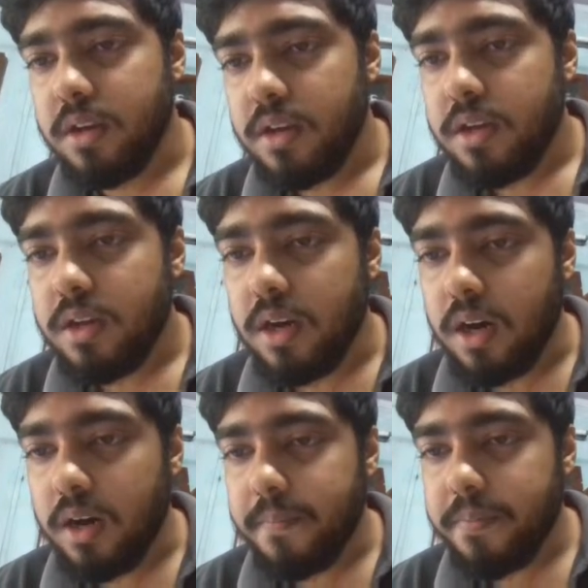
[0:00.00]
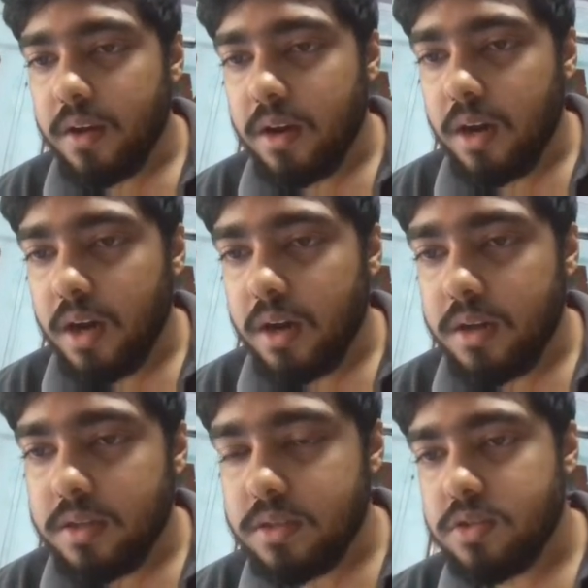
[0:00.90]
Uh,
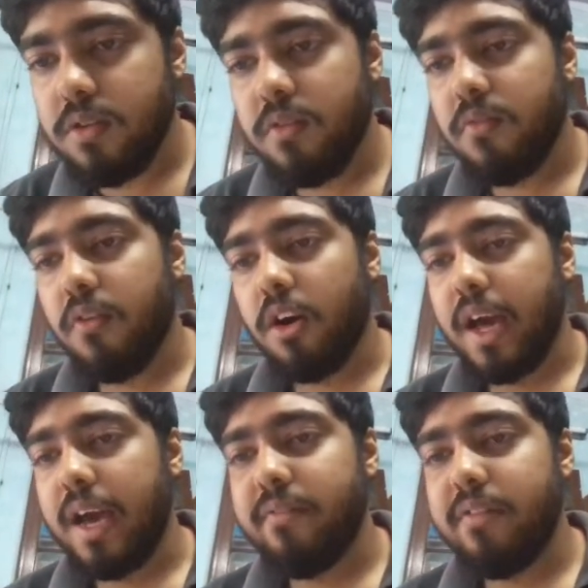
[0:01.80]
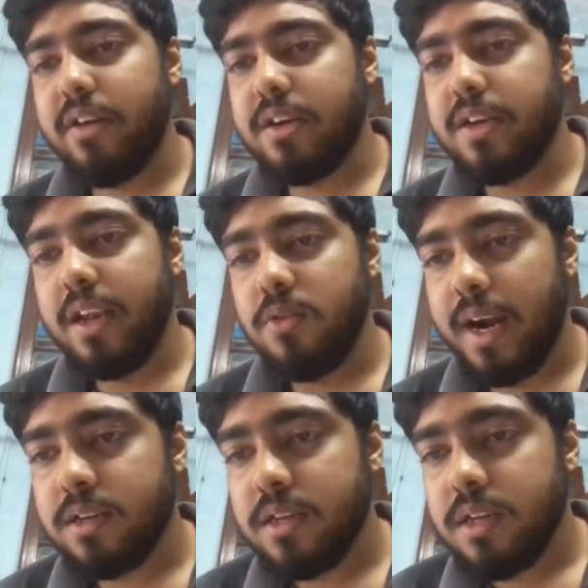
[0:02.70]
so what I will tell you
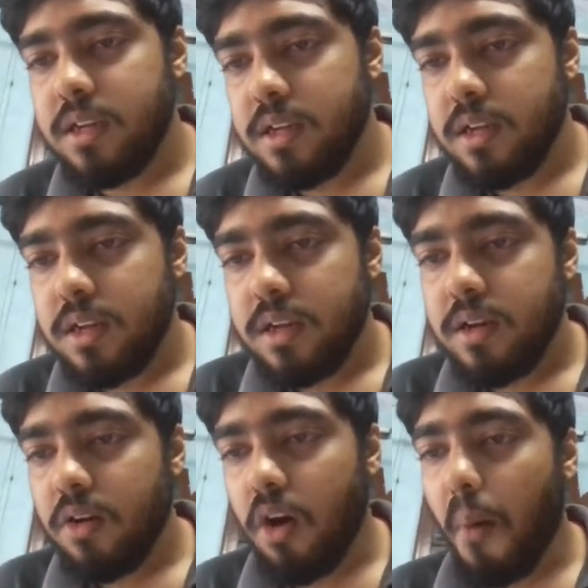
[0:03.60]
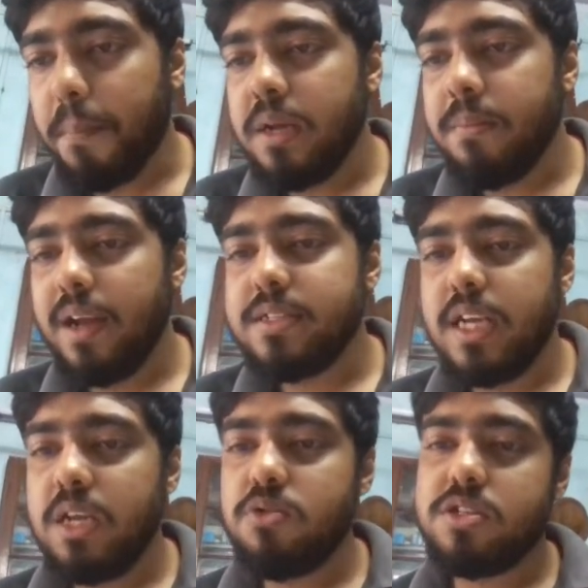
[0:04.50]
that optimized
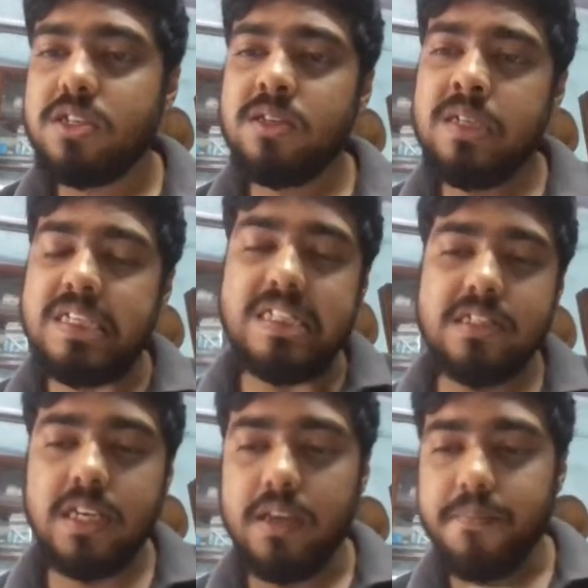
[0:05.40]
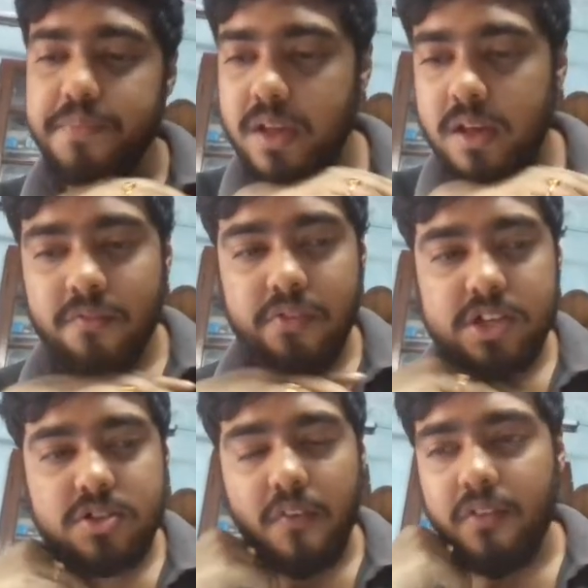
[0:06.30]
solution. See,
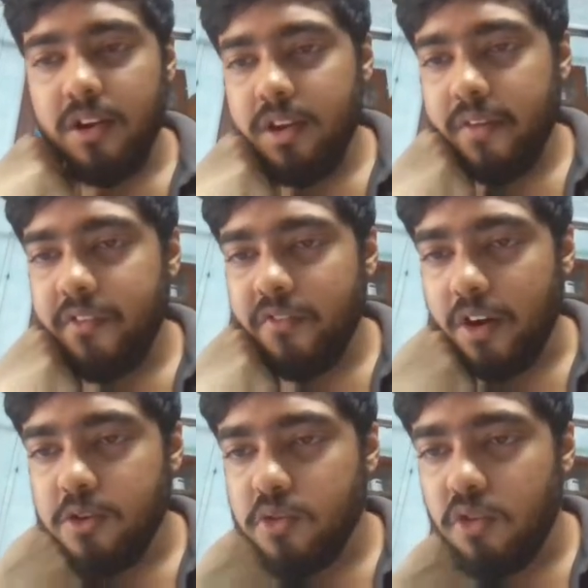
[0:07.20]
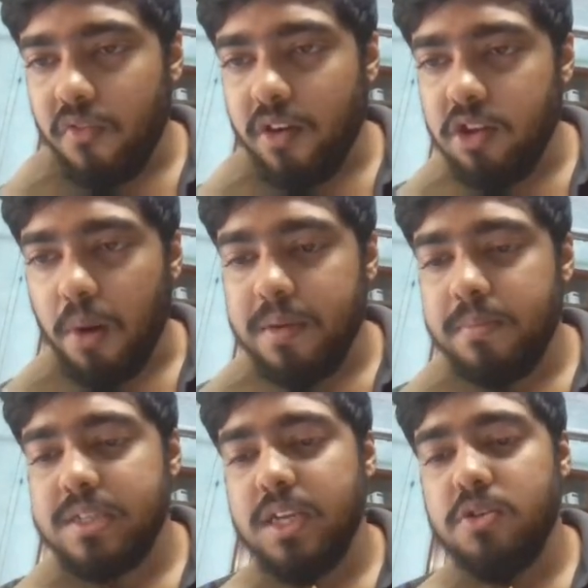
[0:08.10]
first of all, if you want to go for the
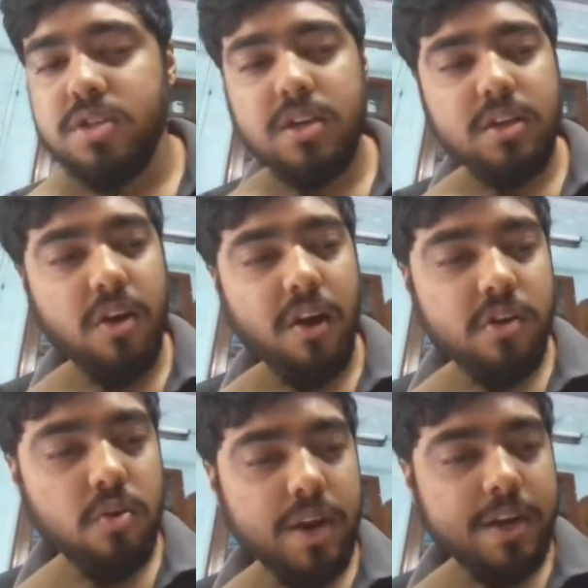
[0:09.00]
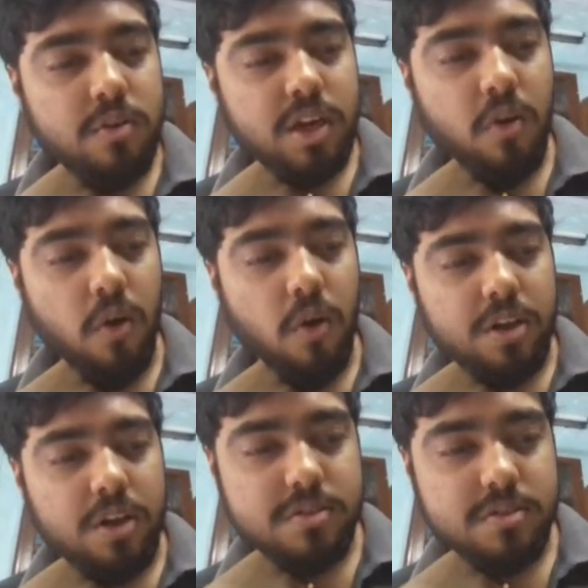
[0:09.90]
optimized solution, you have to look into the
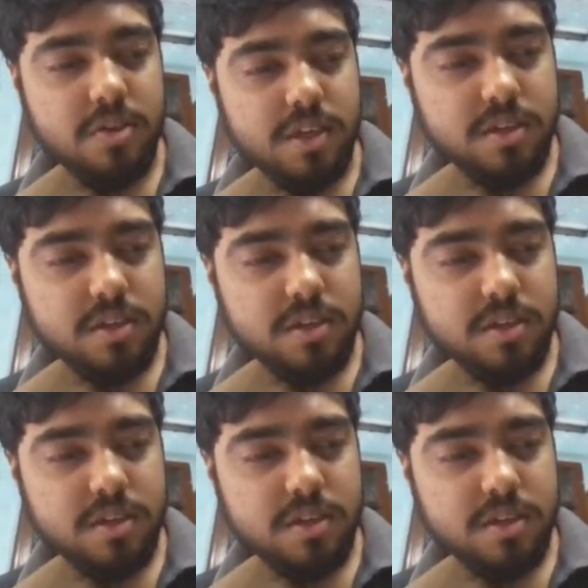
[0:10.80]
constants. Okay,